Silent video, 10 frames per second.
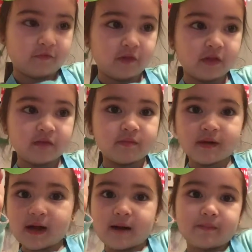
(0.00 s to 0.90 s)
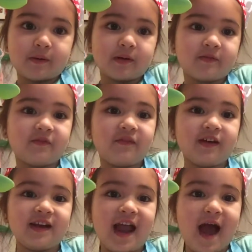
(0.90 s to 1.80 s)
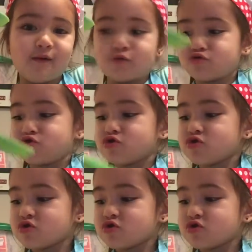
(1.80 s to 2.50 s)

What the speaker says: First, we gotta put flour.